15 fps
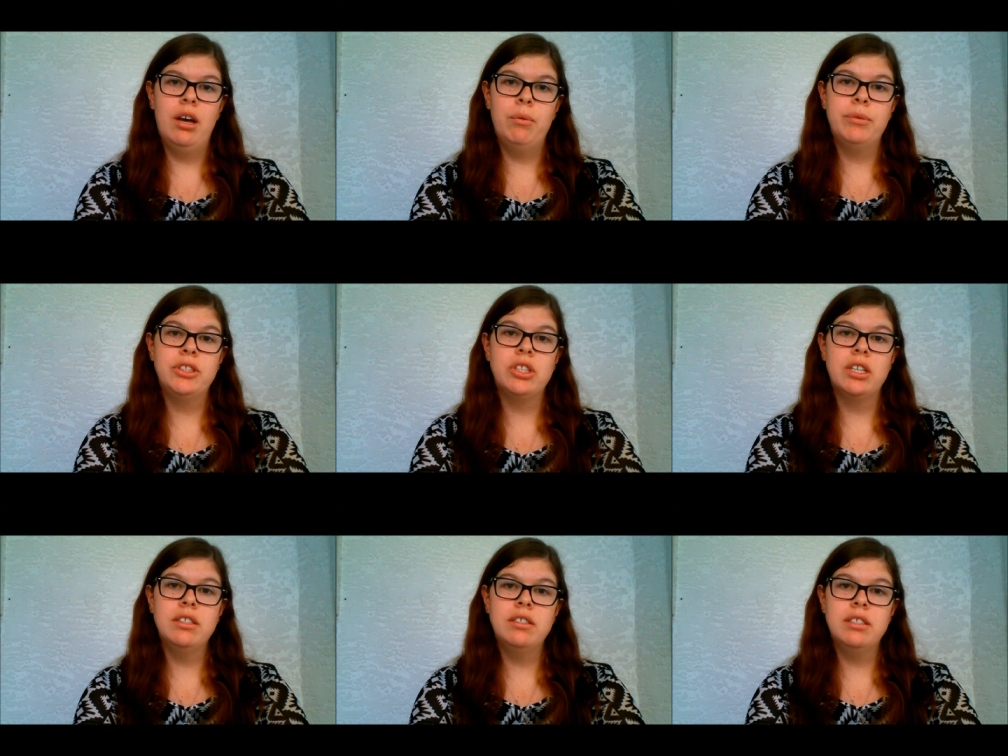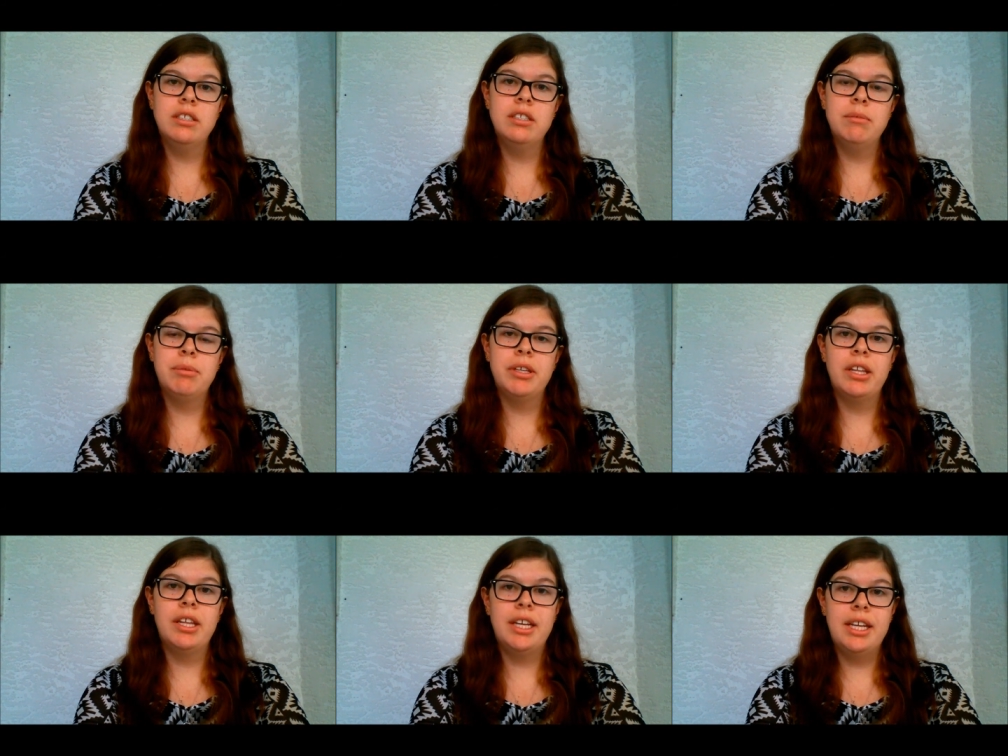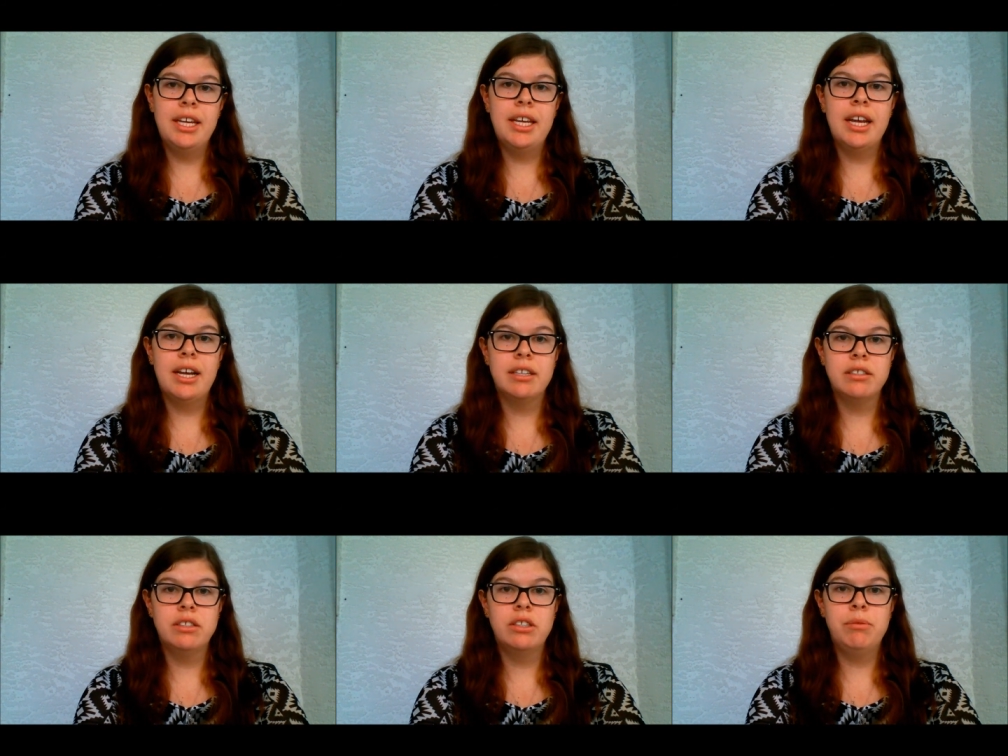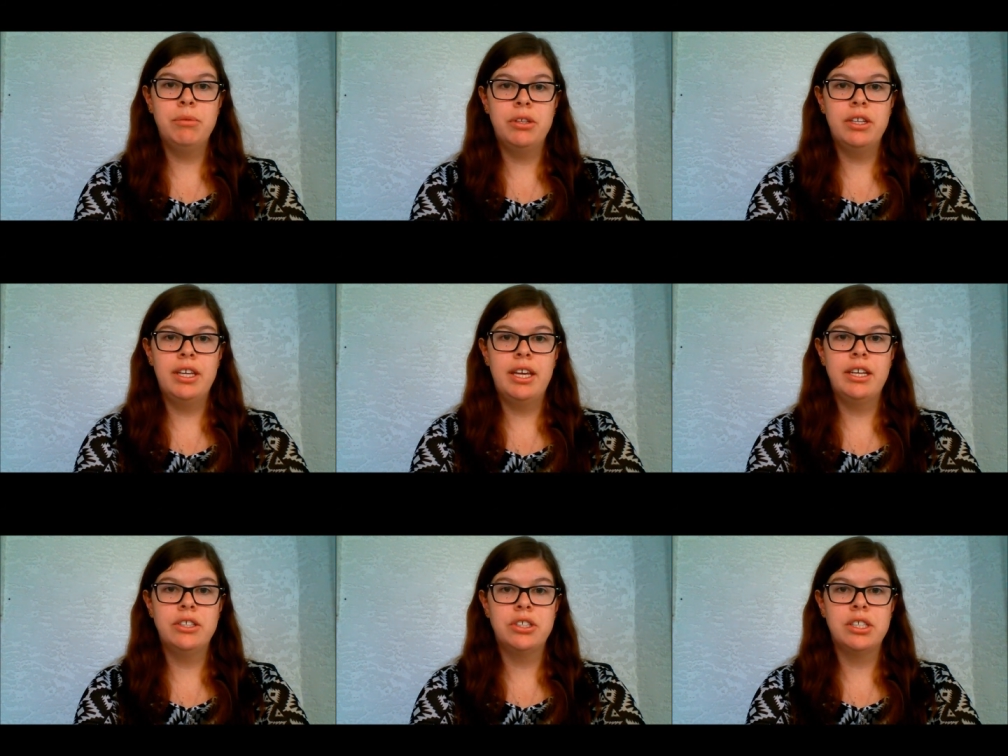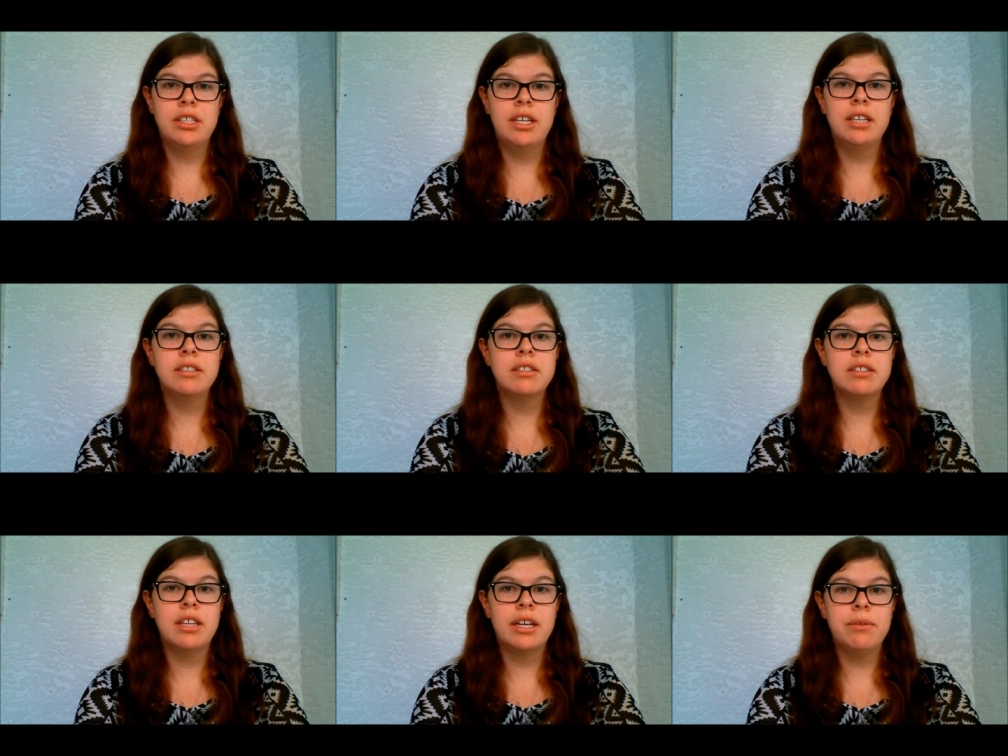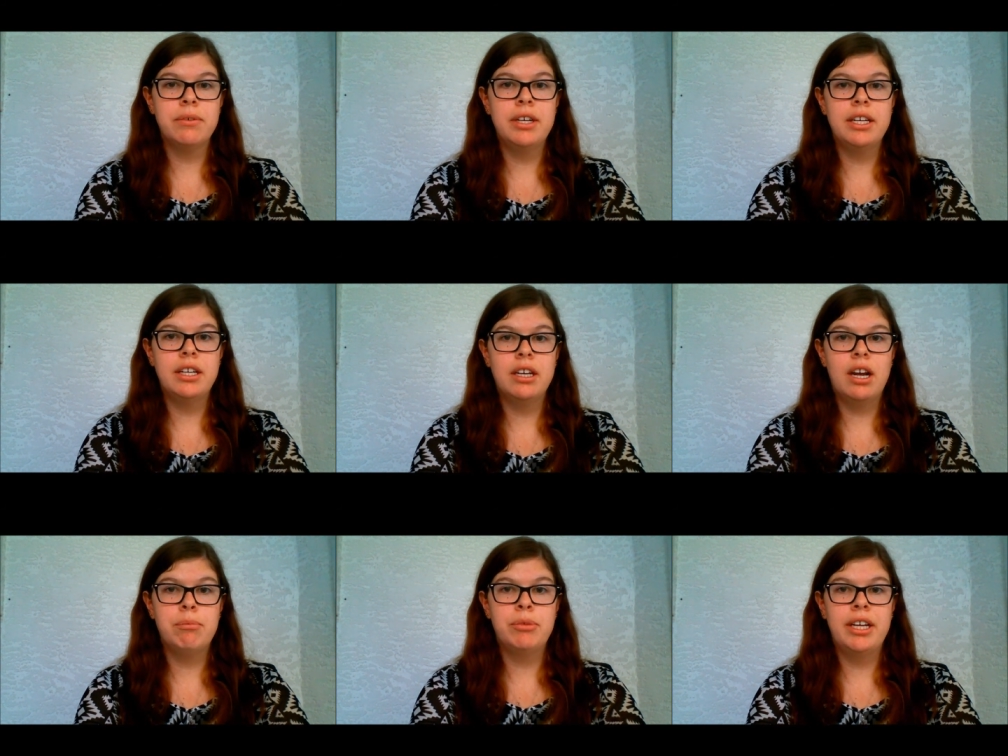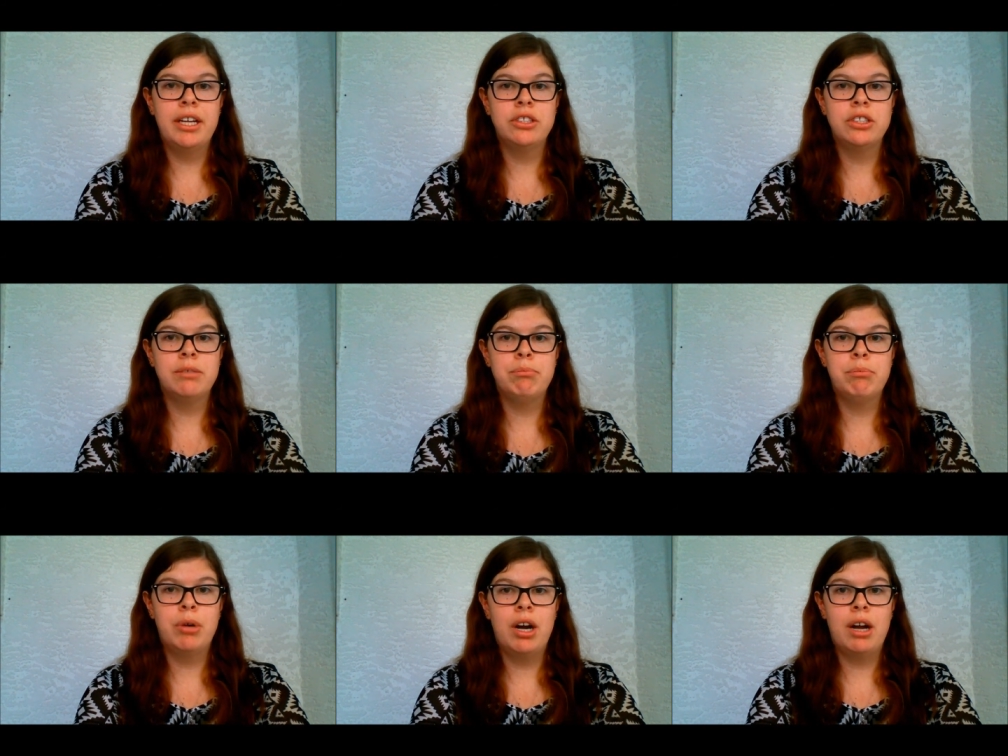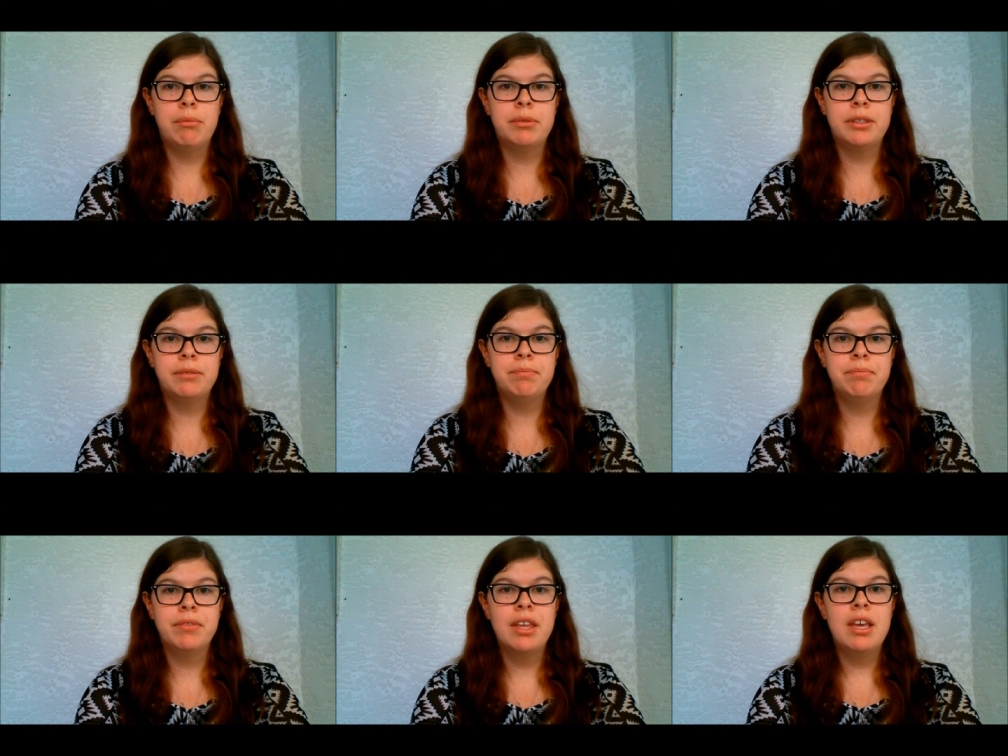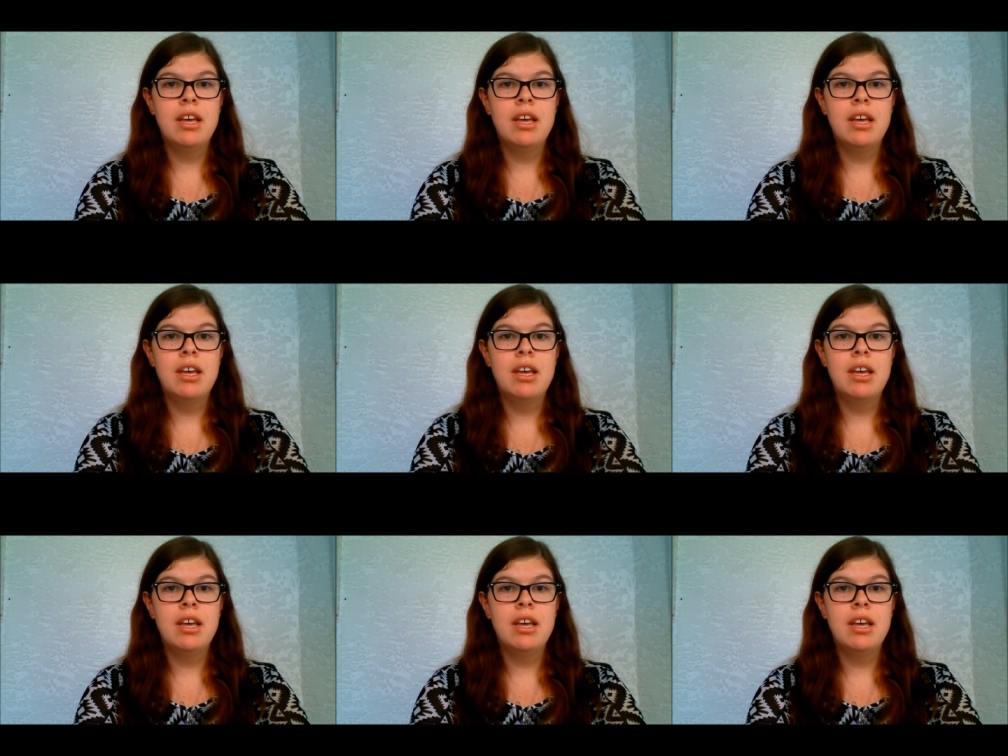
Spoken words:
With John's disability, he has a communication and slight reading comprehension problem,